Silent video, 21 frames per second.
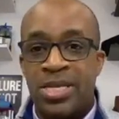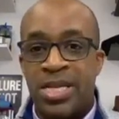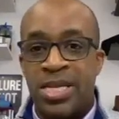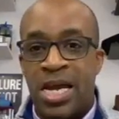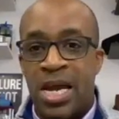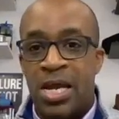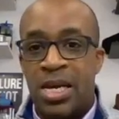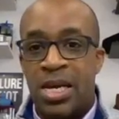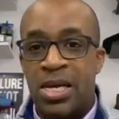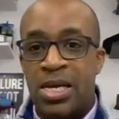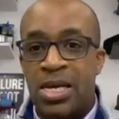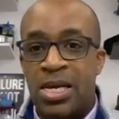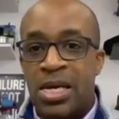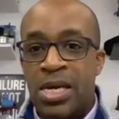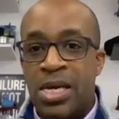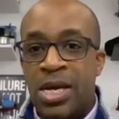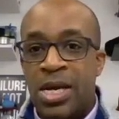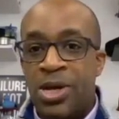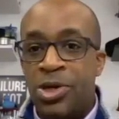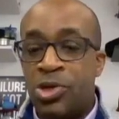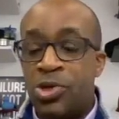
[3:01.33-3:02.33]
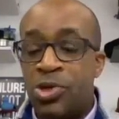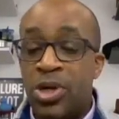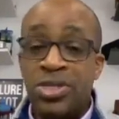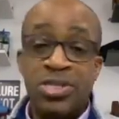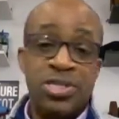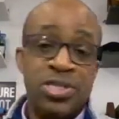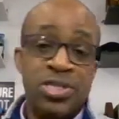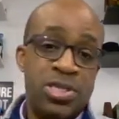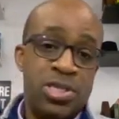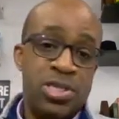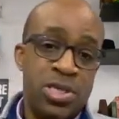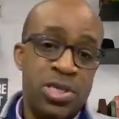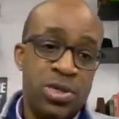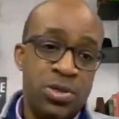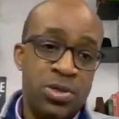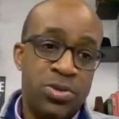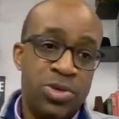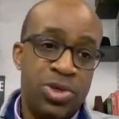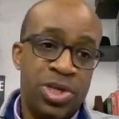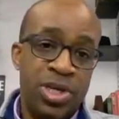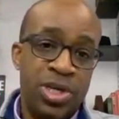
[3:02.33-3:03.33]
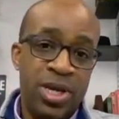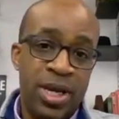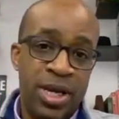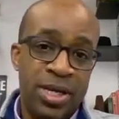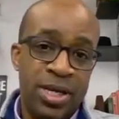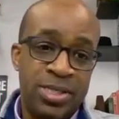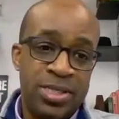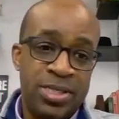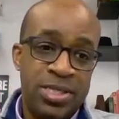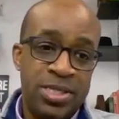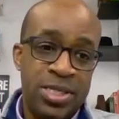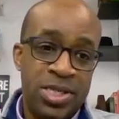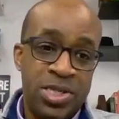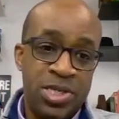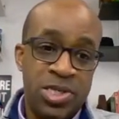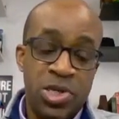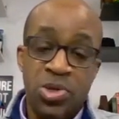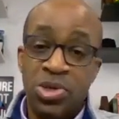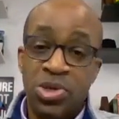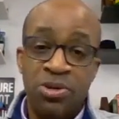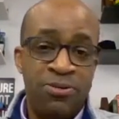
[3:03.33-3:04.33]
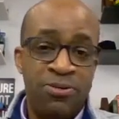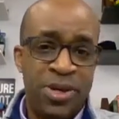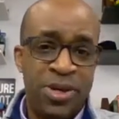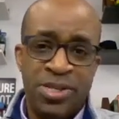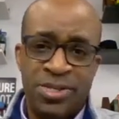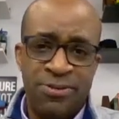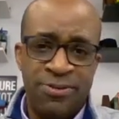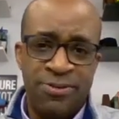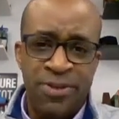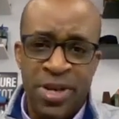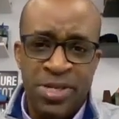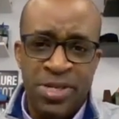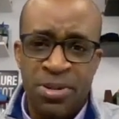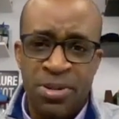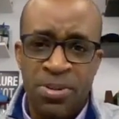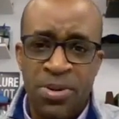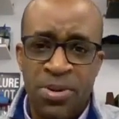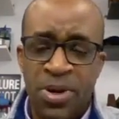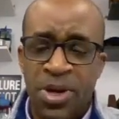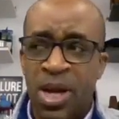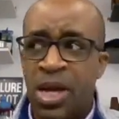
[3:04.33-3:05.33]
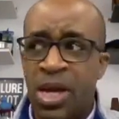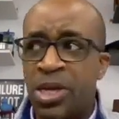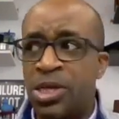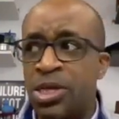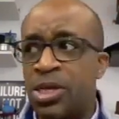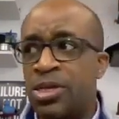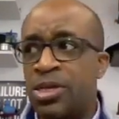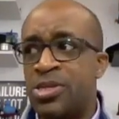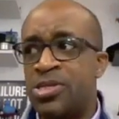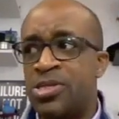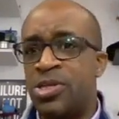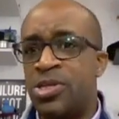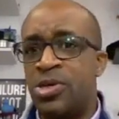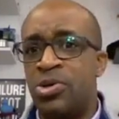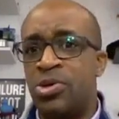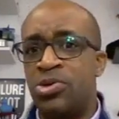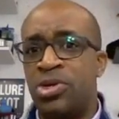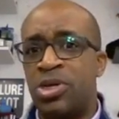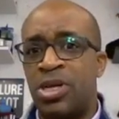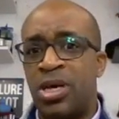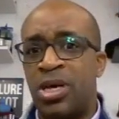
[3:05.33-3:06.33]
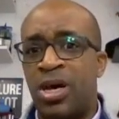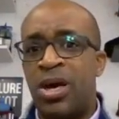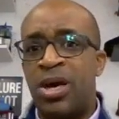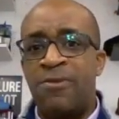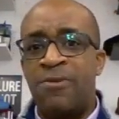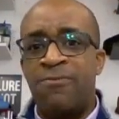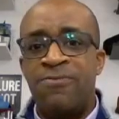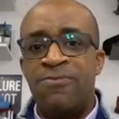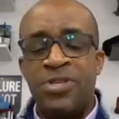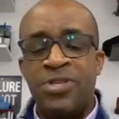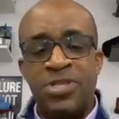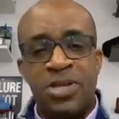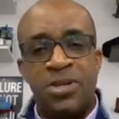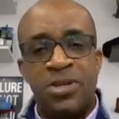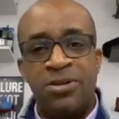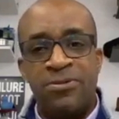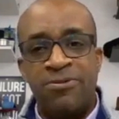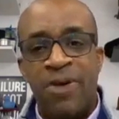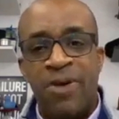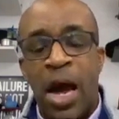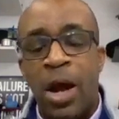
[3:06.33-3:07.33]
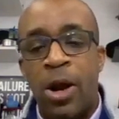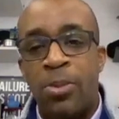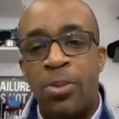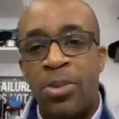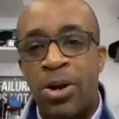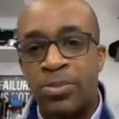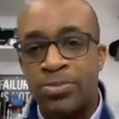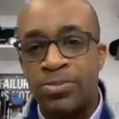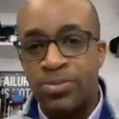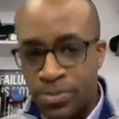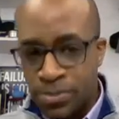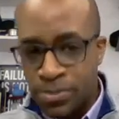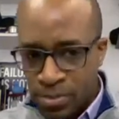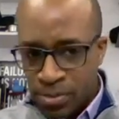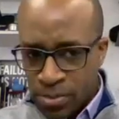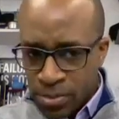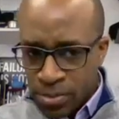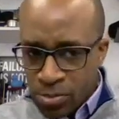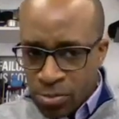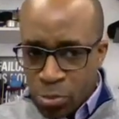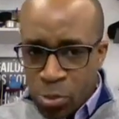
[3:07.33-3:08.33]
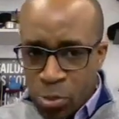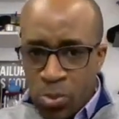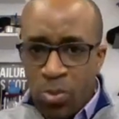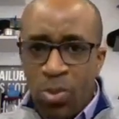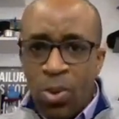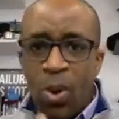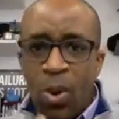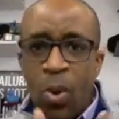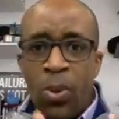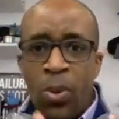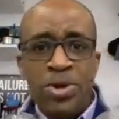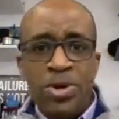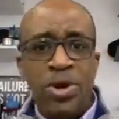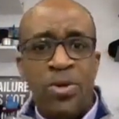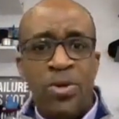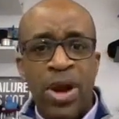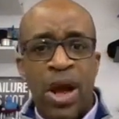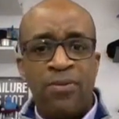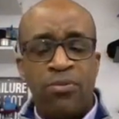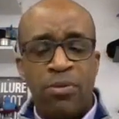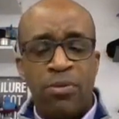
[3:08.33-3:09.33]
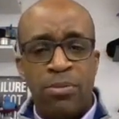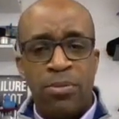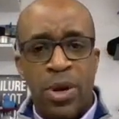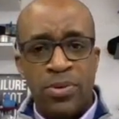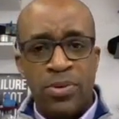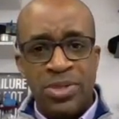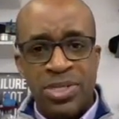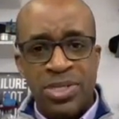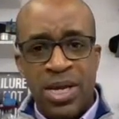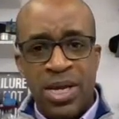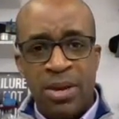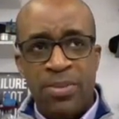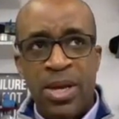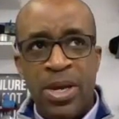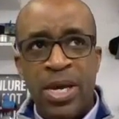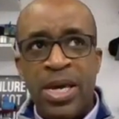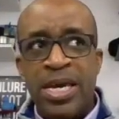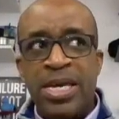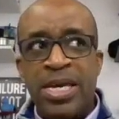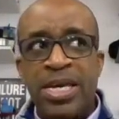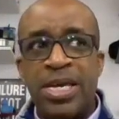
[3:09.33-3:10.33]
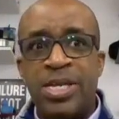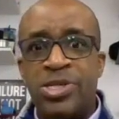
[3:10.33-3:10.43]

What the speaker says: about today. Trust is huge. It's huge in face-to-face communication. It's huge in a physical environment where you don't have a remote team.